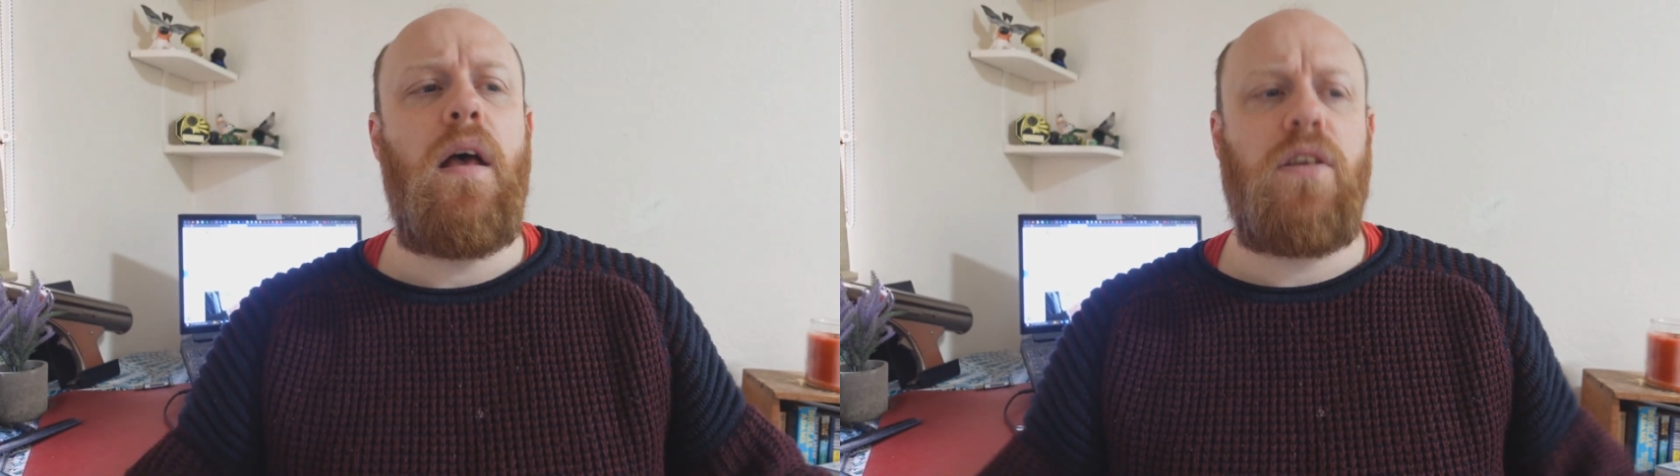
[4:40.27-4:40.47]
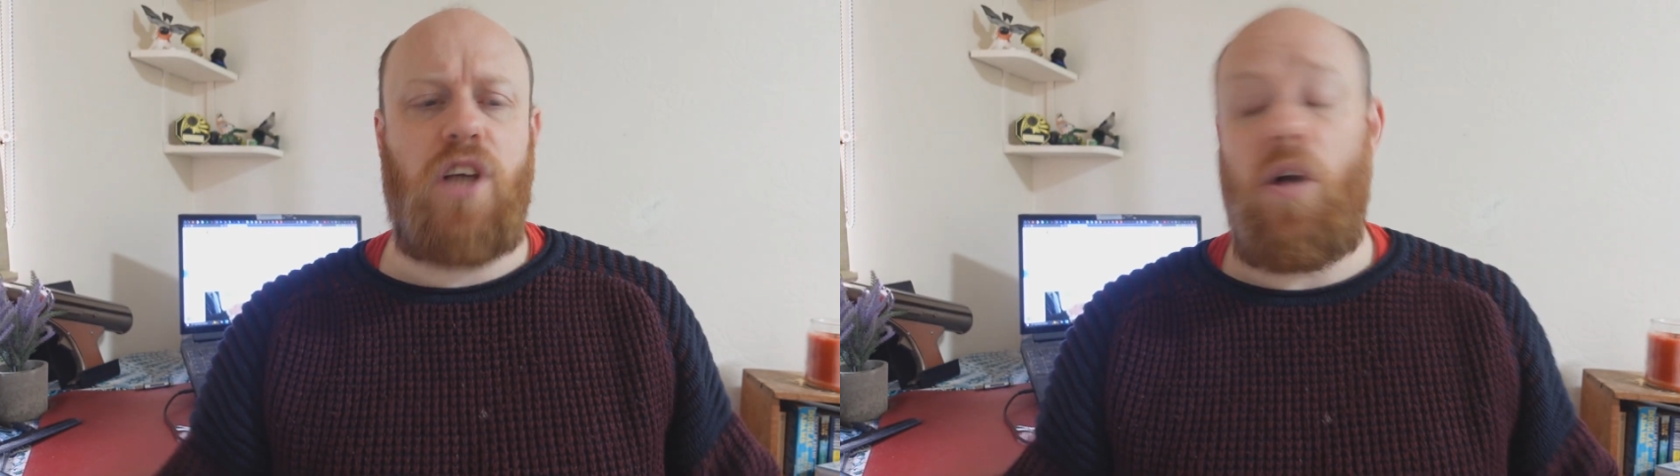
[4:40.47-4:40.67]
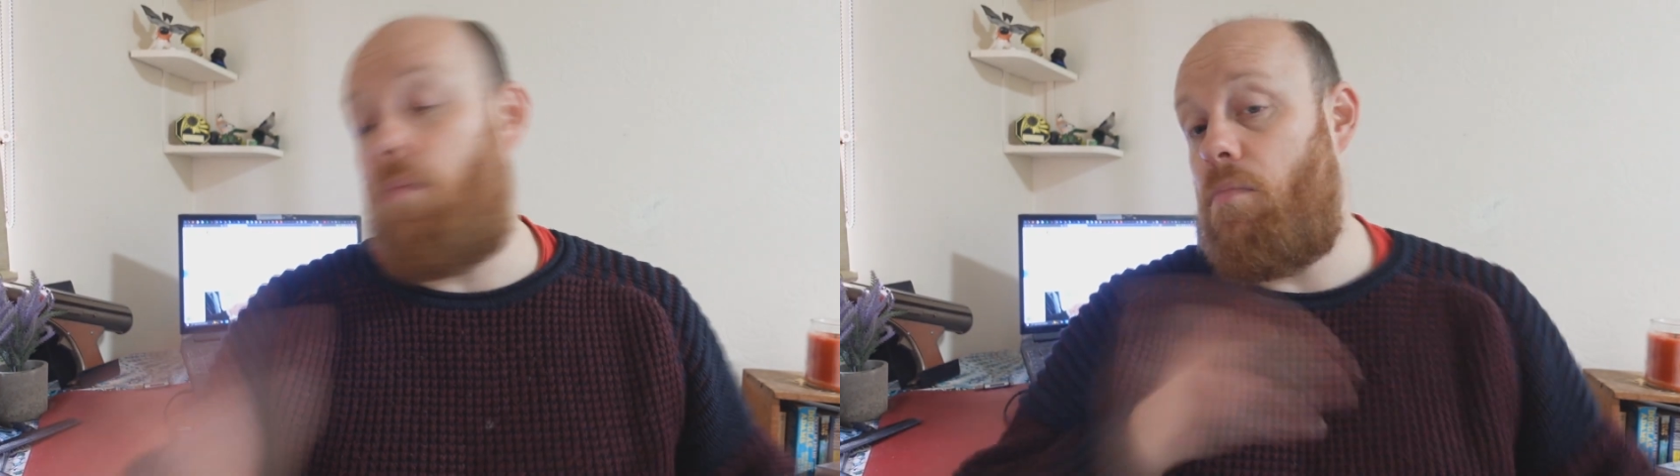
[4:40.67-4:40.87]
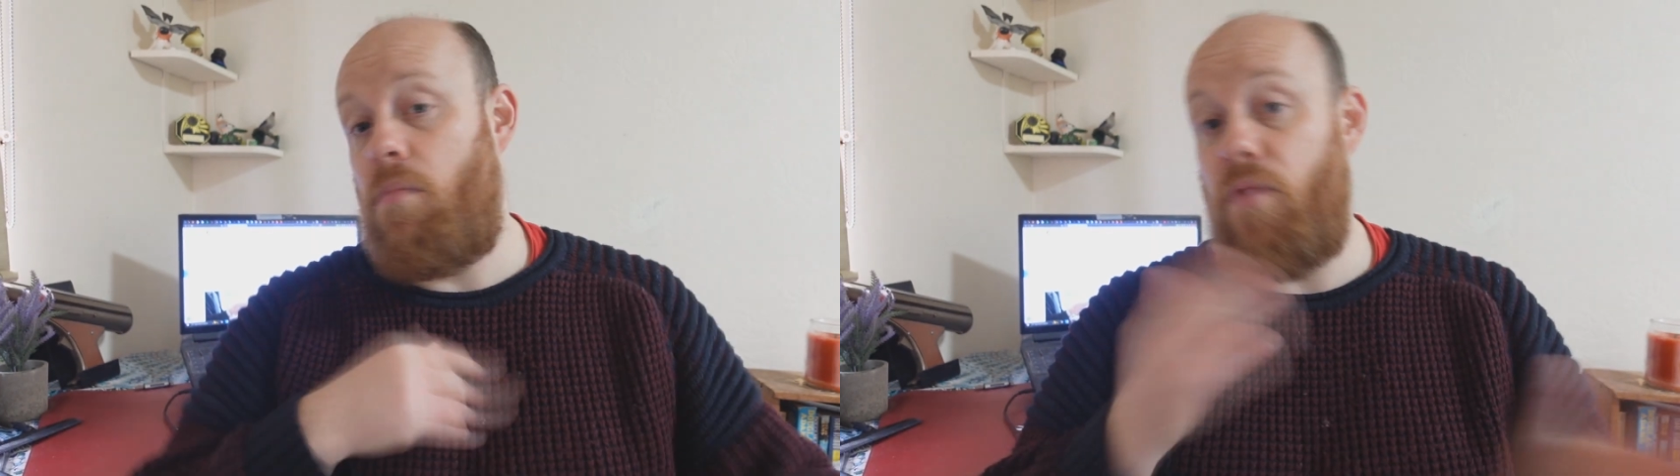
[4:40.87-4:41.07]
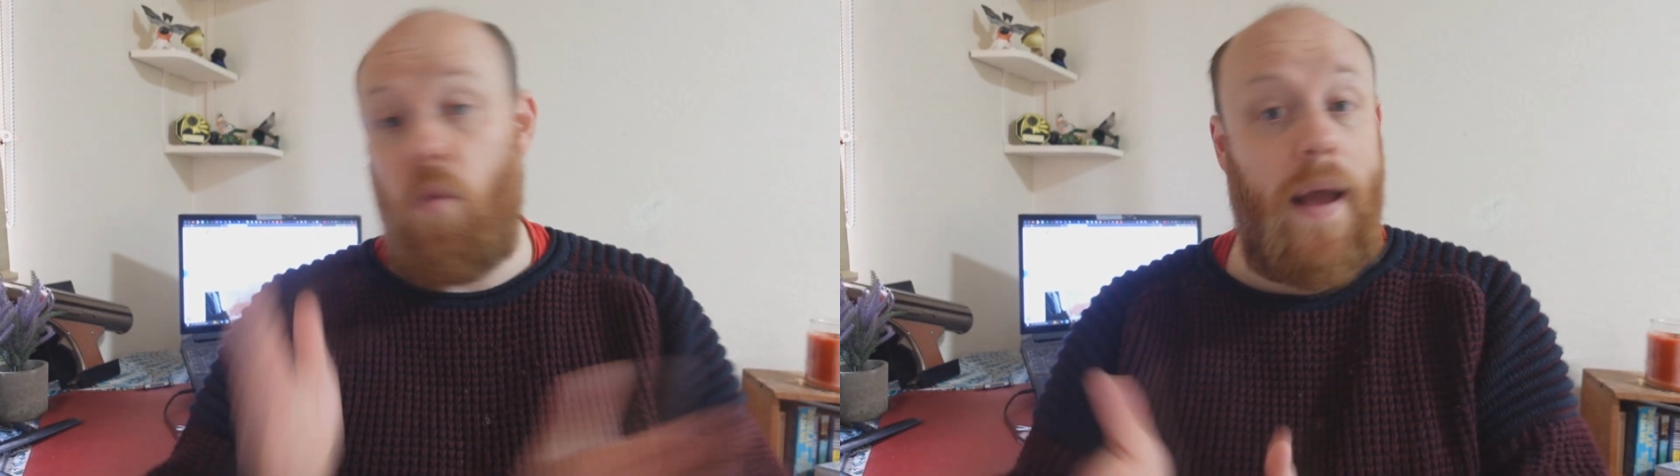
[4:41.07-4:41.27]
So
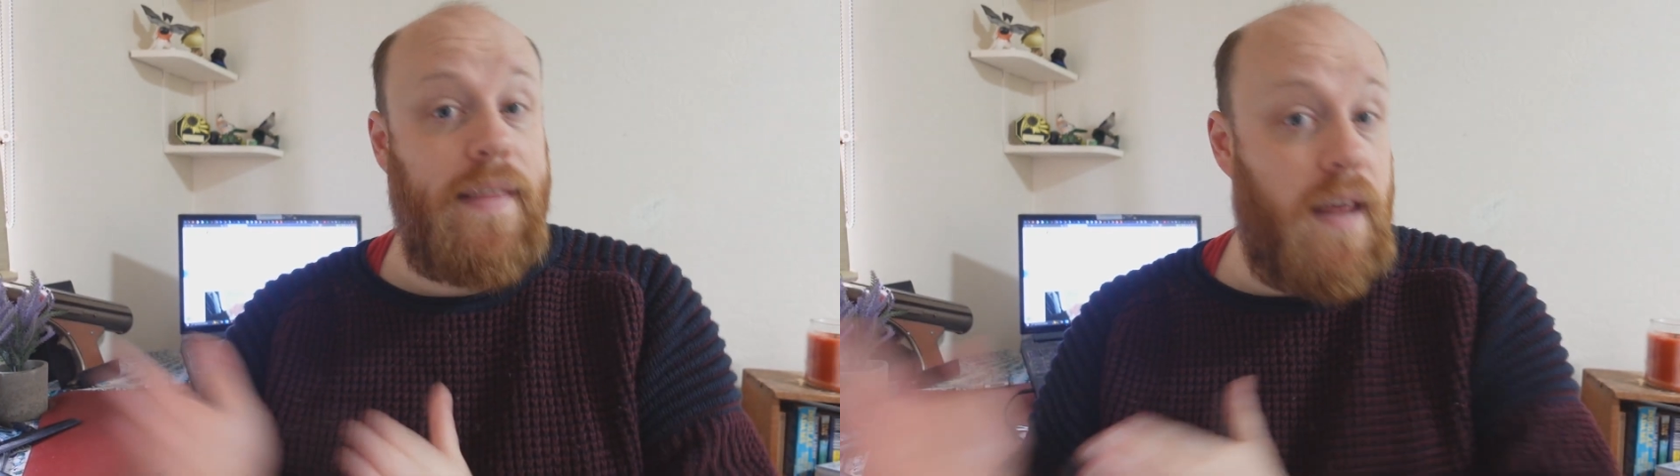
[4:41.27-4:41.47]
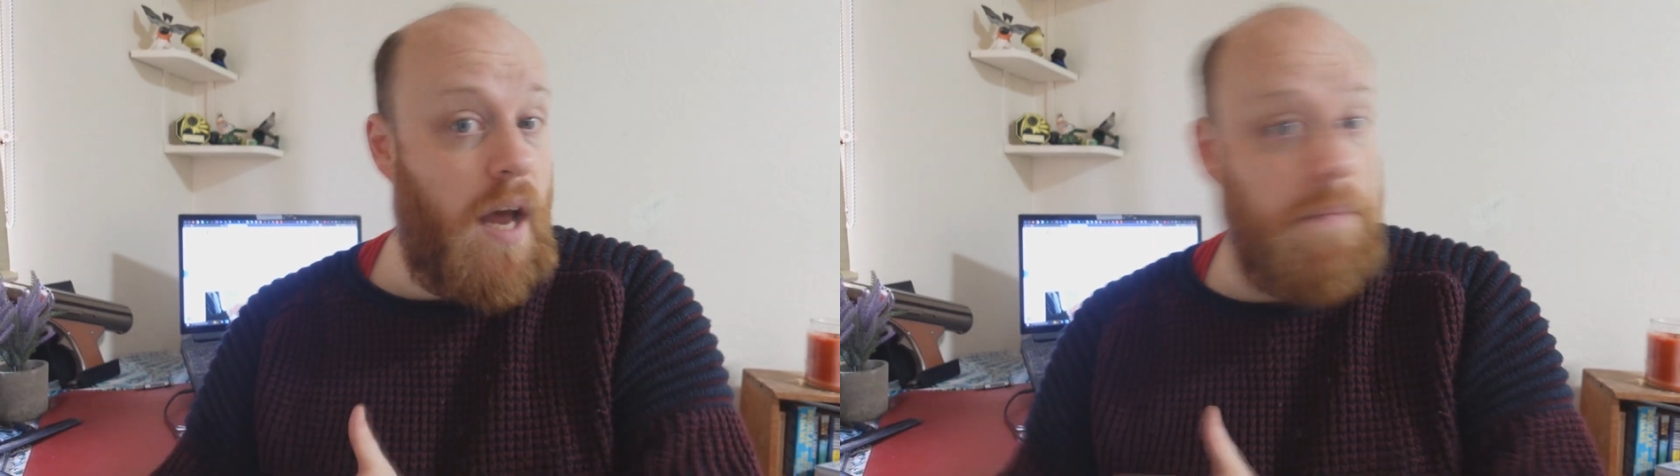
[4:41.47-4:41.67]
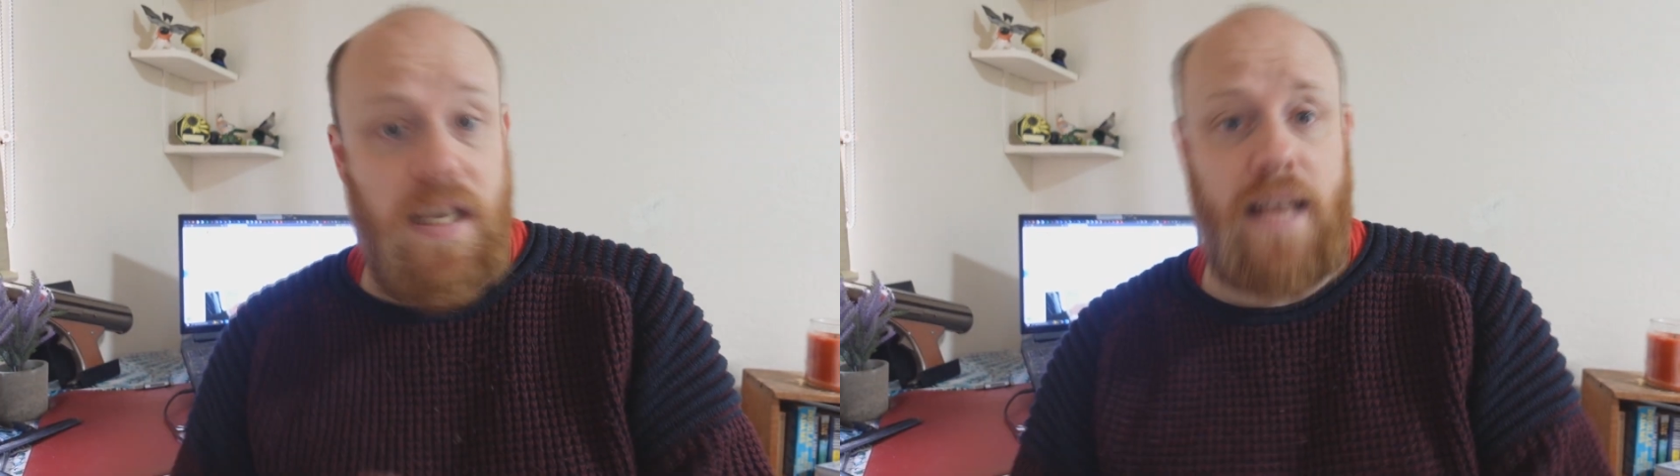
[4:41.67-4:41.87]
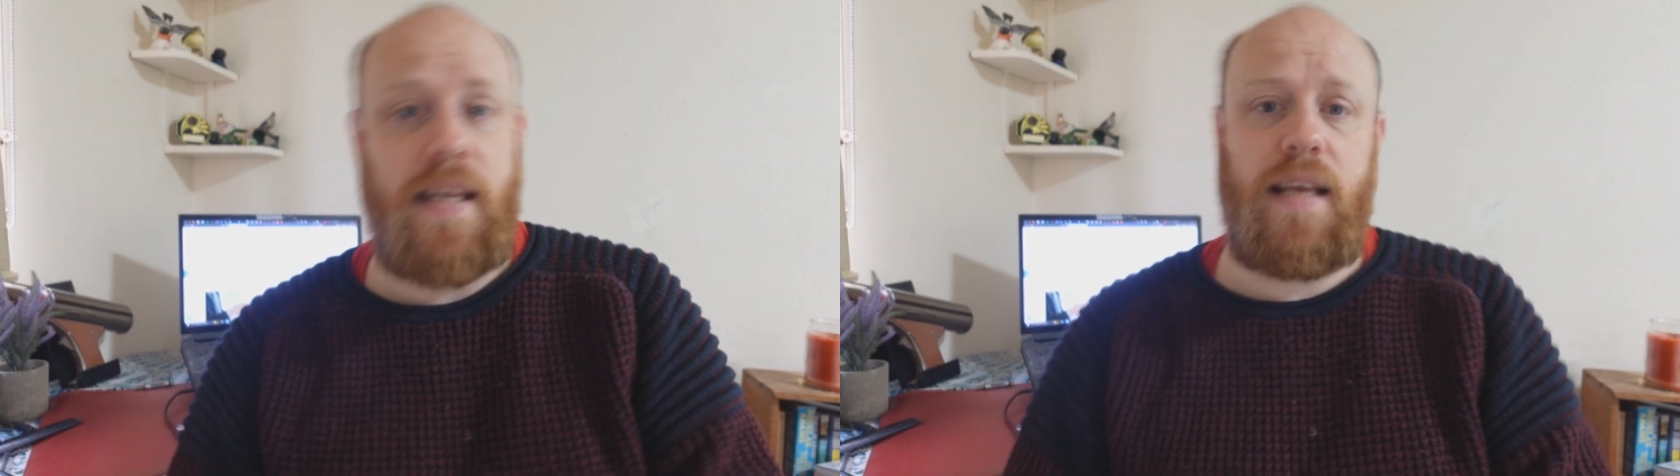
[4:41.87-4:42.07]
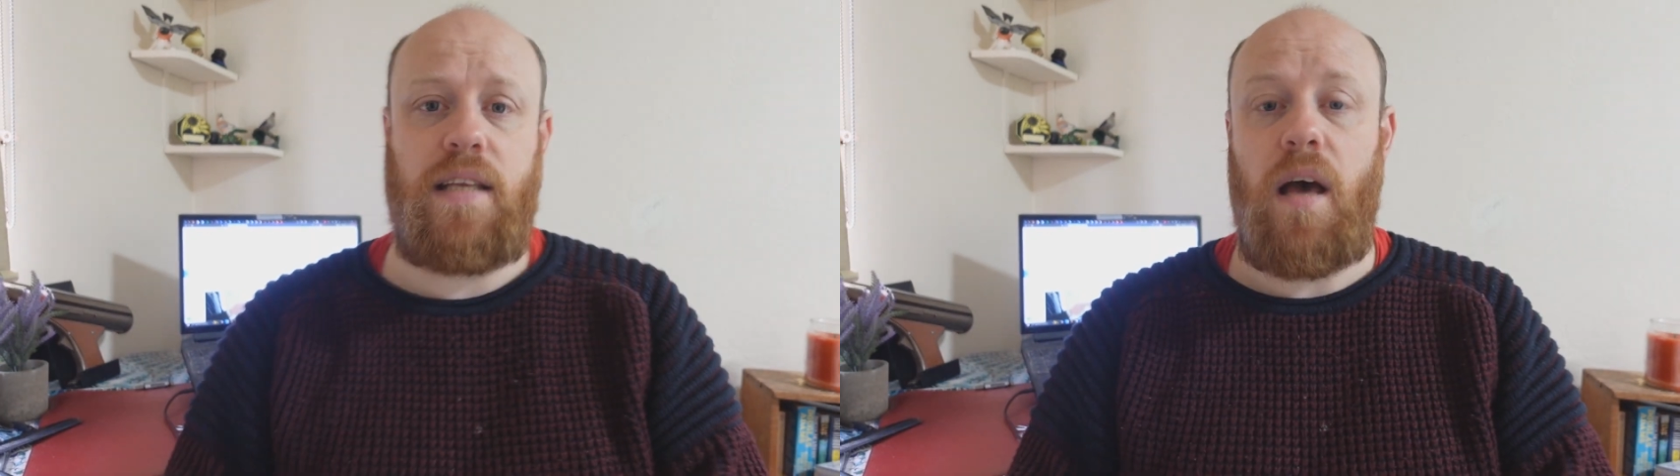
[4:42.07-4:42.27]
the way that I'm
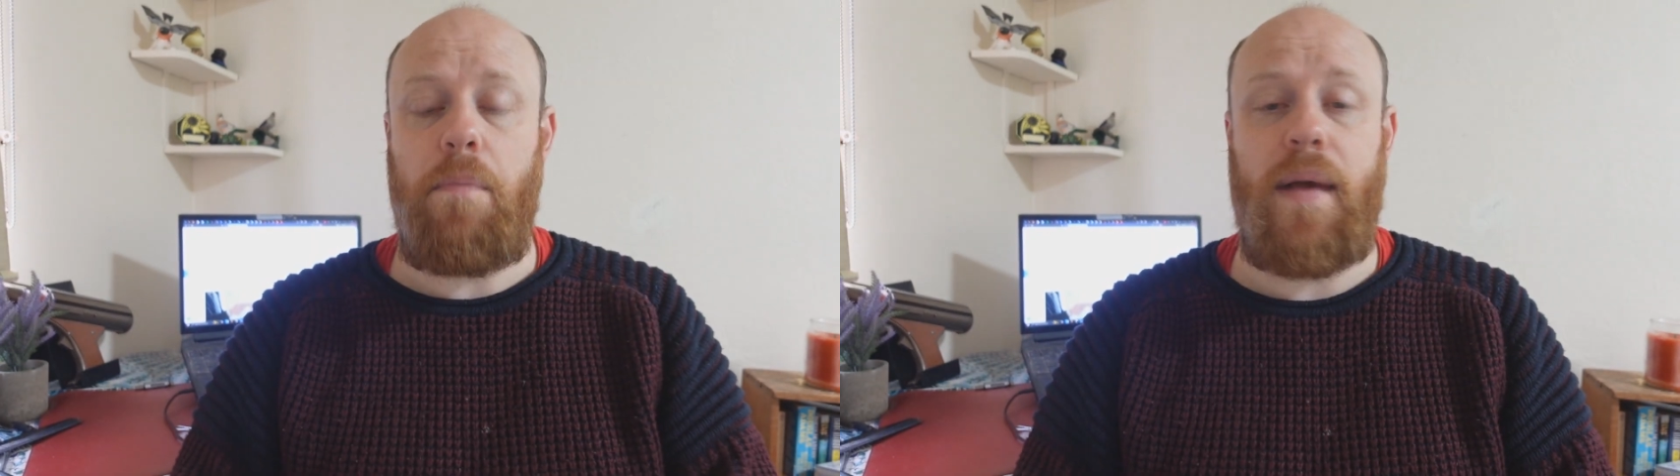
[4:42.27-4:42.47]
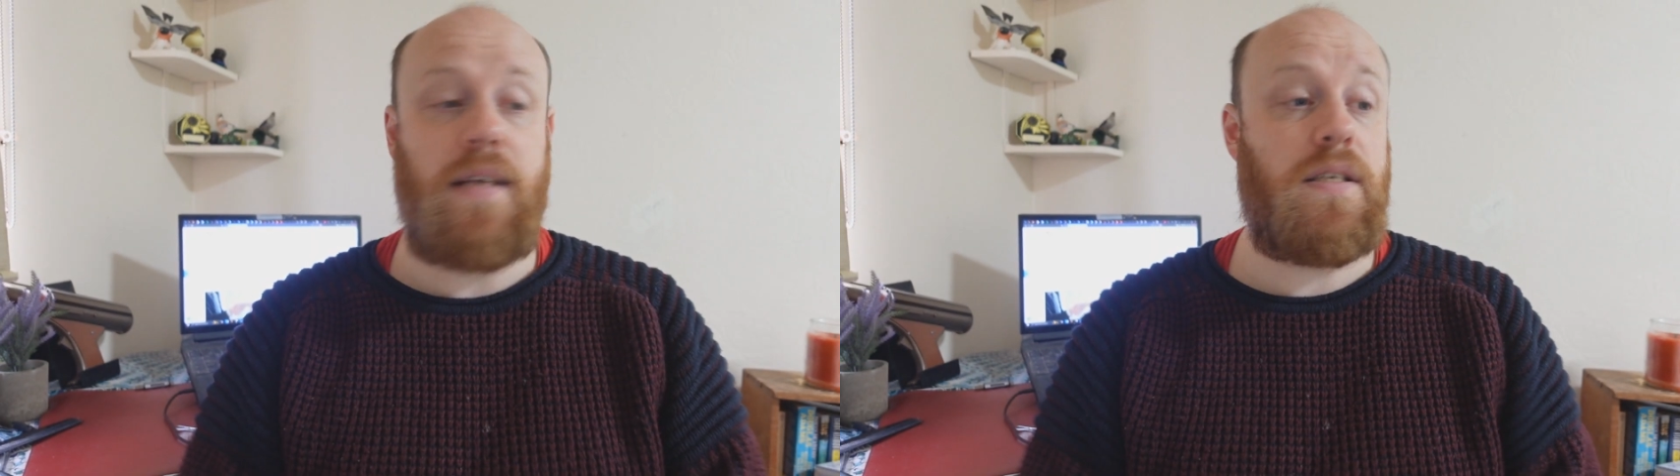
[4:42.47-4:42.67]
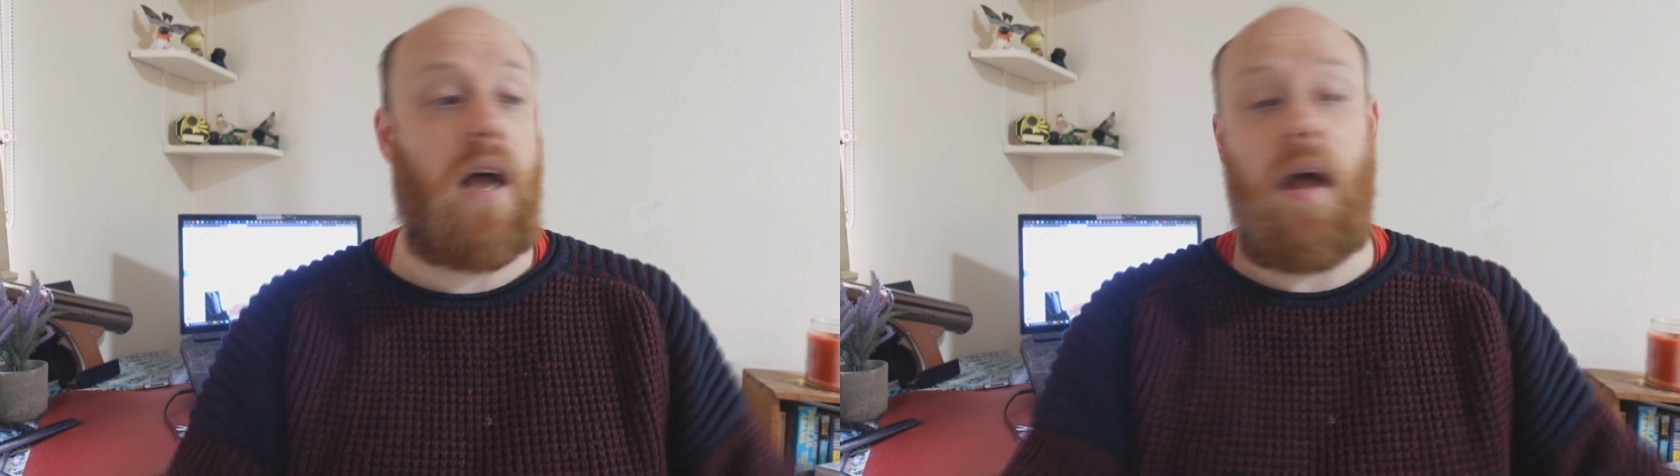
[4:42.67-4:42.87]
setting it up is